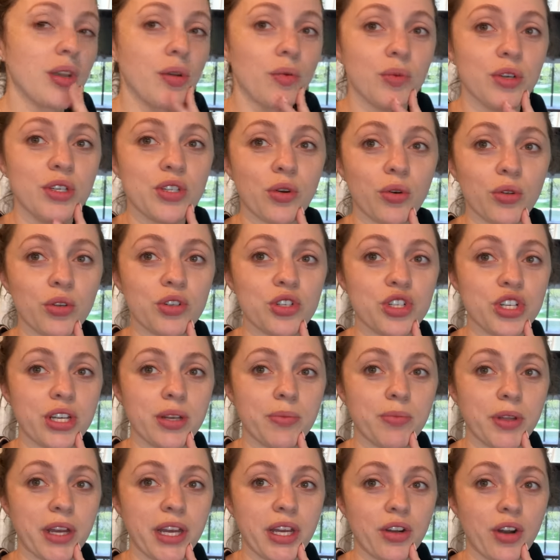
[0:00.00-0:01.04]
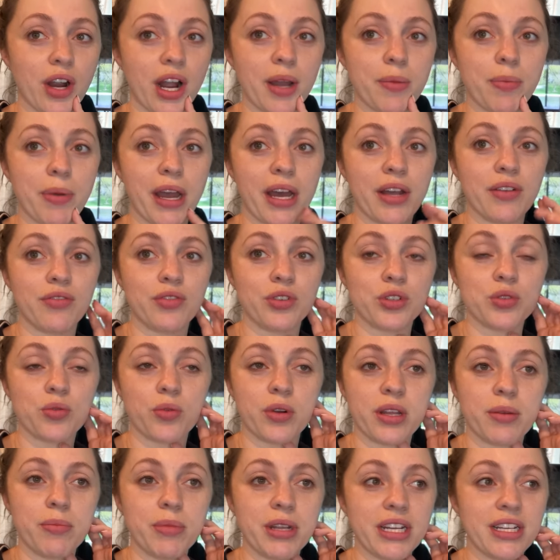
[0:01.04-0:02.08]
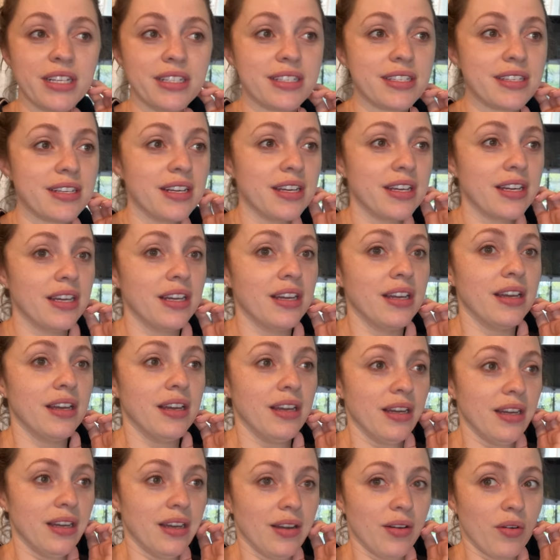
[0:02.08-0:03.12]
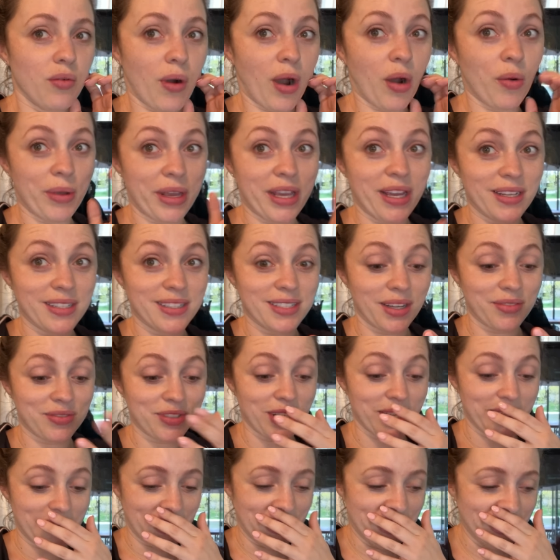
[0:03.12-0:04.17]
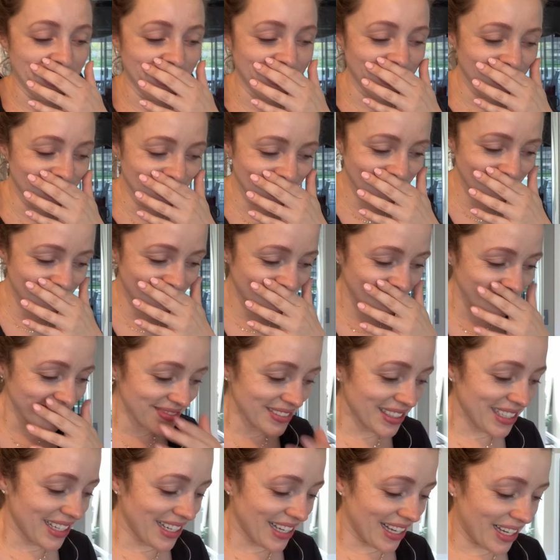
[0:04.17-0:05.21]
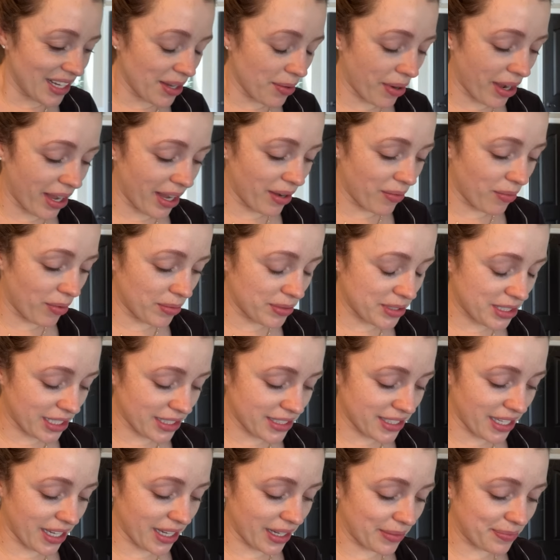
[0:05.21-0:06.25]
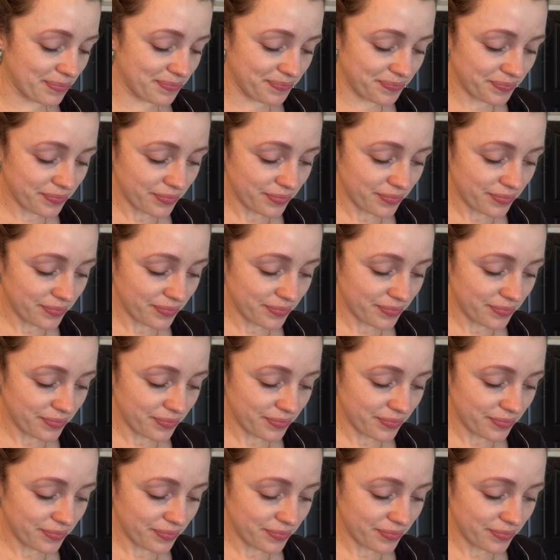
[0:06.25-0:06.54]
We told her she could play on her iPad for 20 minutes while we get stuff done. Anyway, what was I saying?